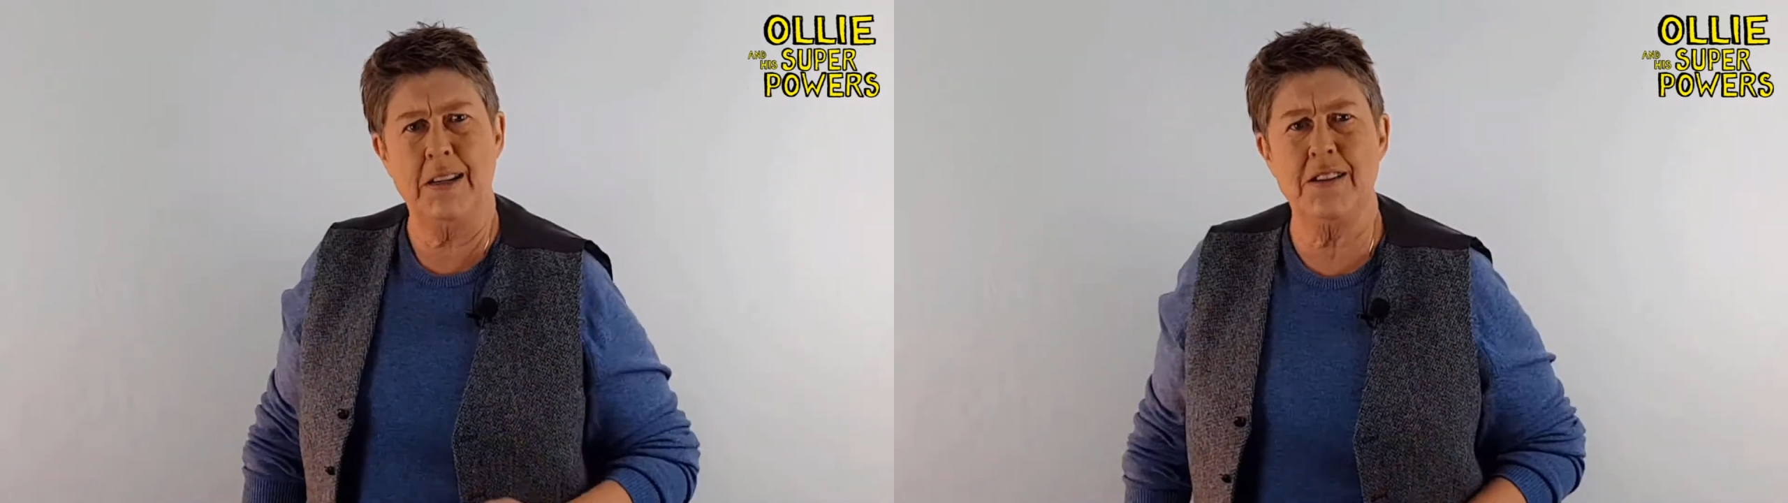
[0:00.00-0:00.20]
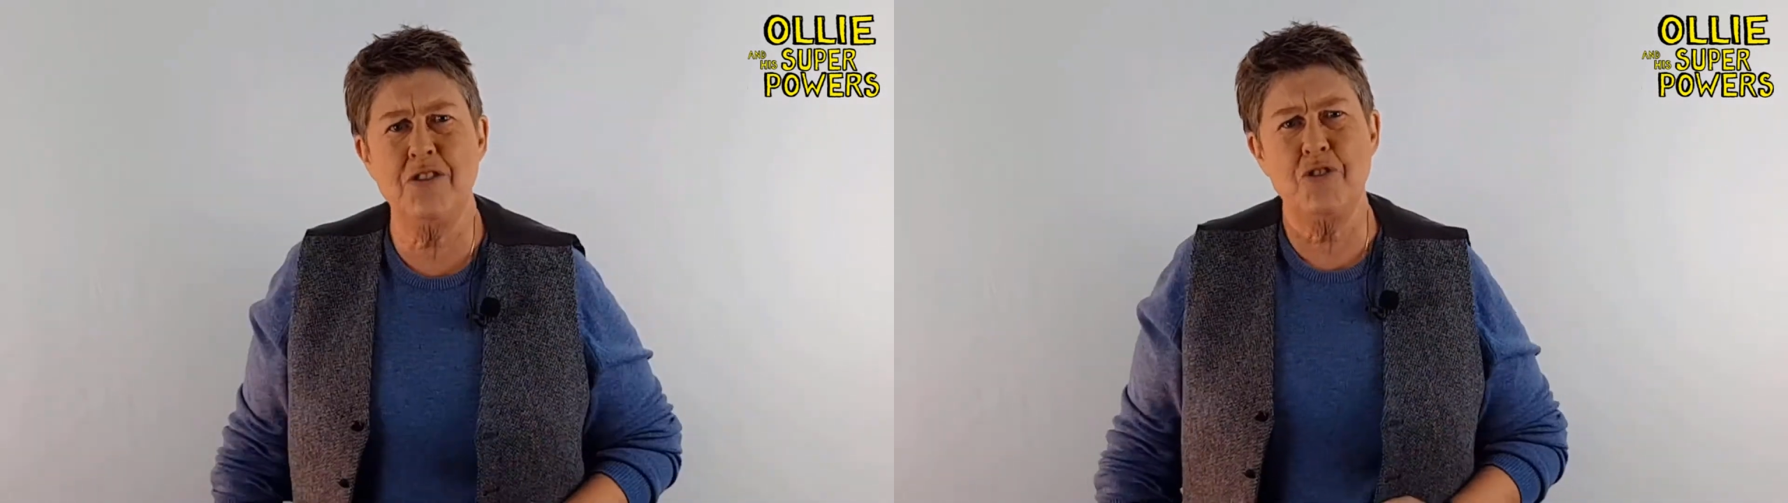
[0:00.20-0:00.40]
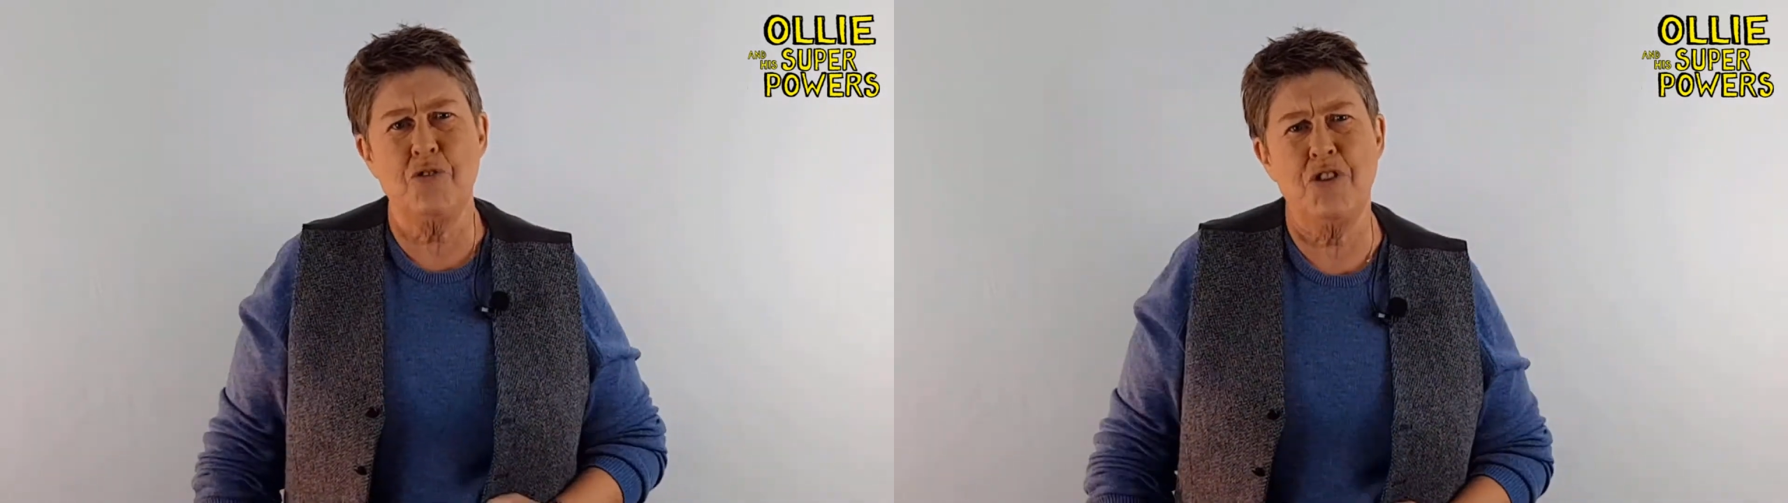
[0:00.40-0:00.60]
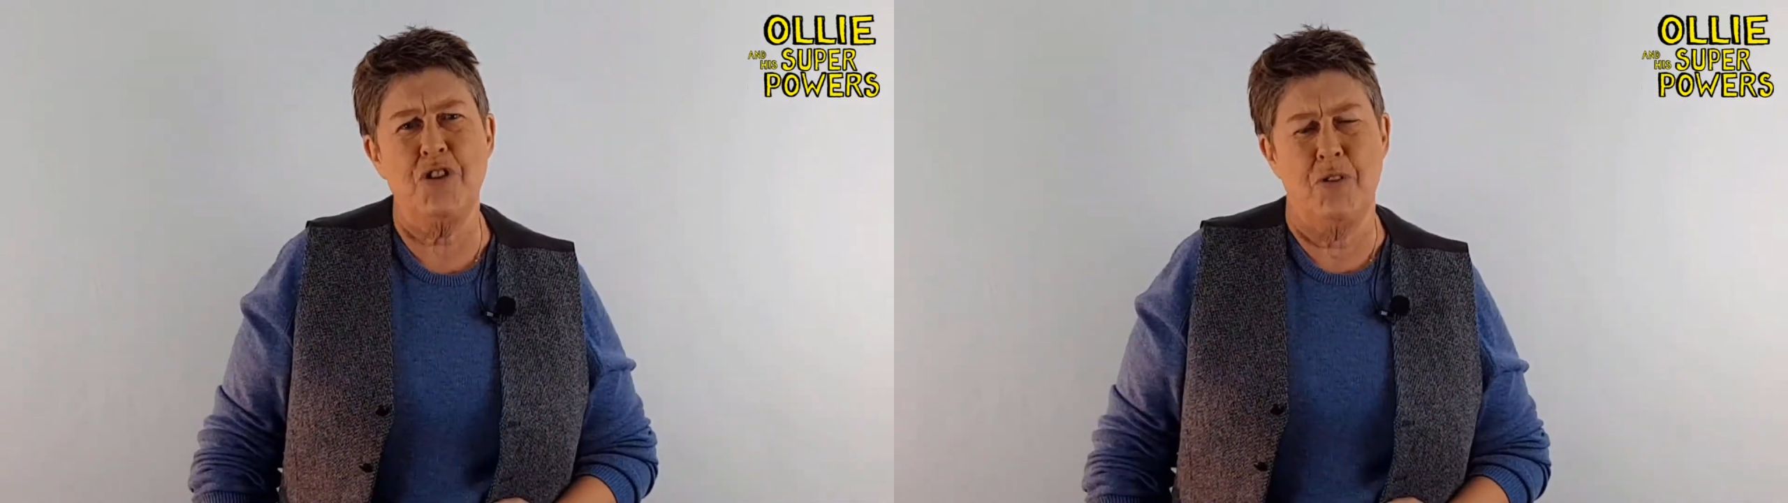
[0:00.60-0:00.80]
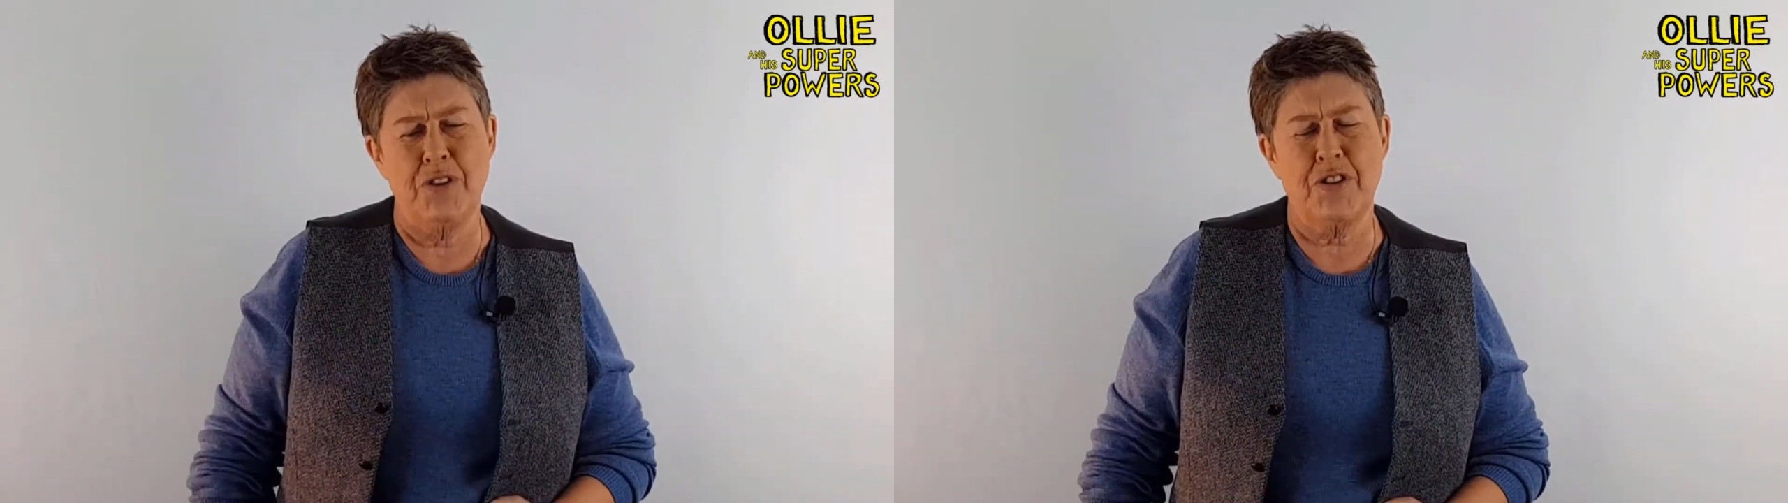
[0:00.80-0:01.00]
this is your
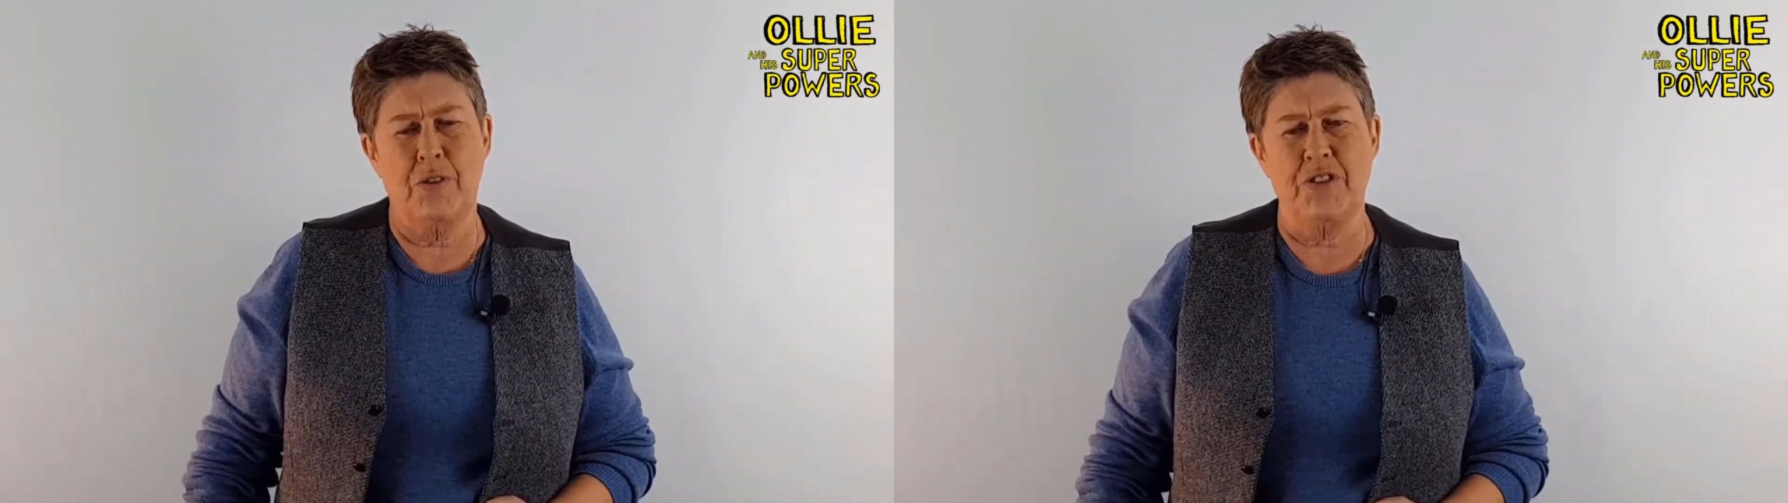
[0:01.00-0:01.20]
issue, ask the